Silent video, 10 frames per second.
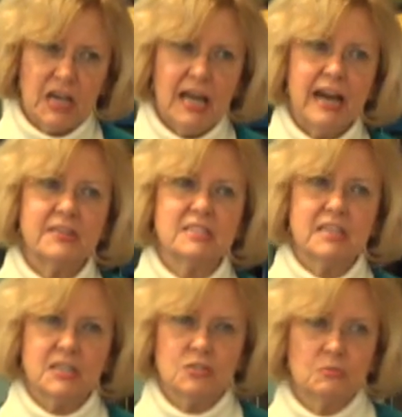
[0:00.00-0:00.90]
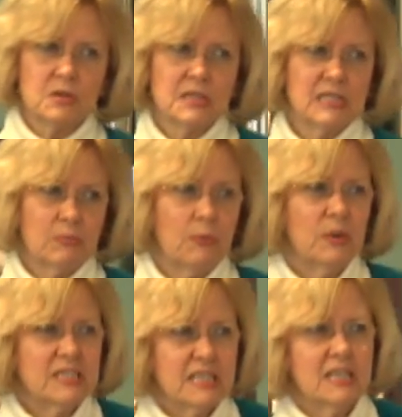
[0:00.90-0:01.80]
A lot of these kids are really different.
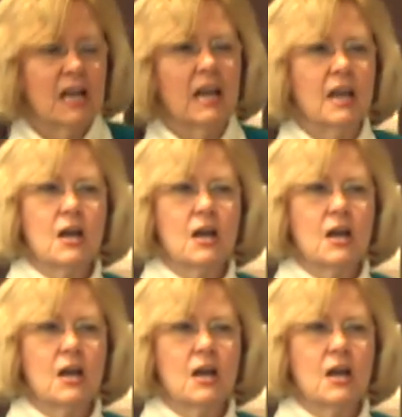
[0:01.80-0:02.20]
We see, a